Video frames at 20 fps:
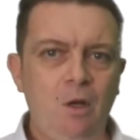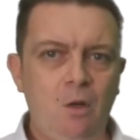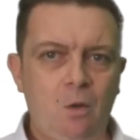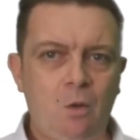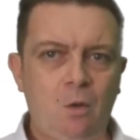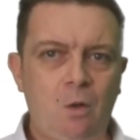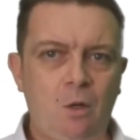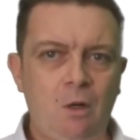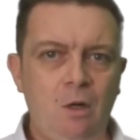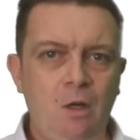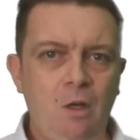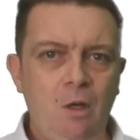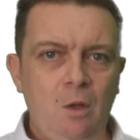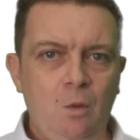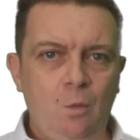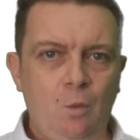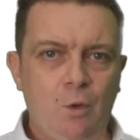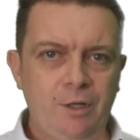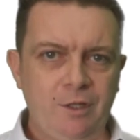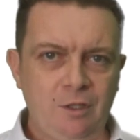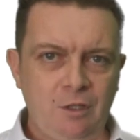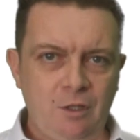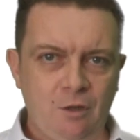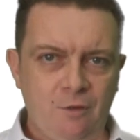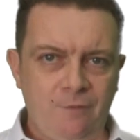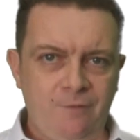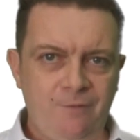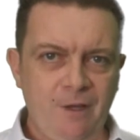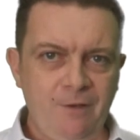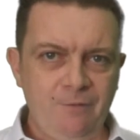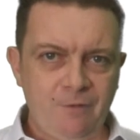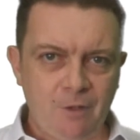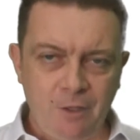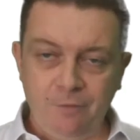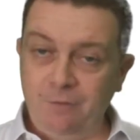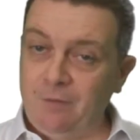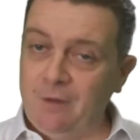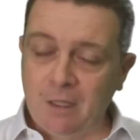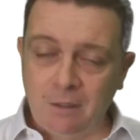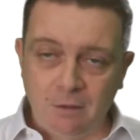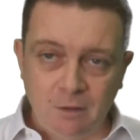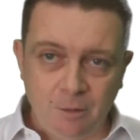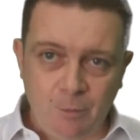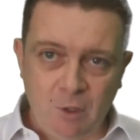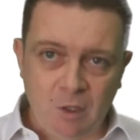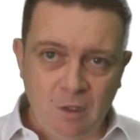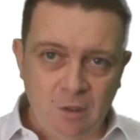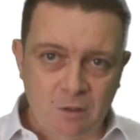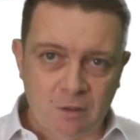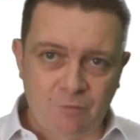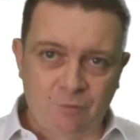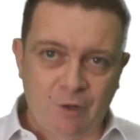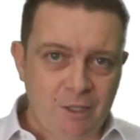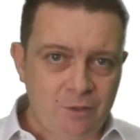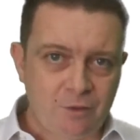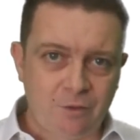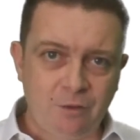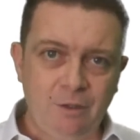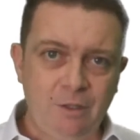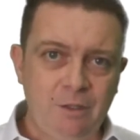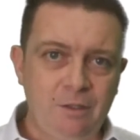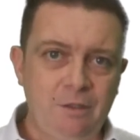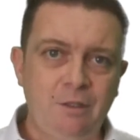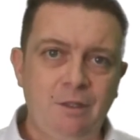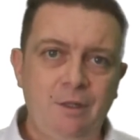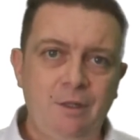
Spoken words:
Or what is your favorite Vietnamese restaurant?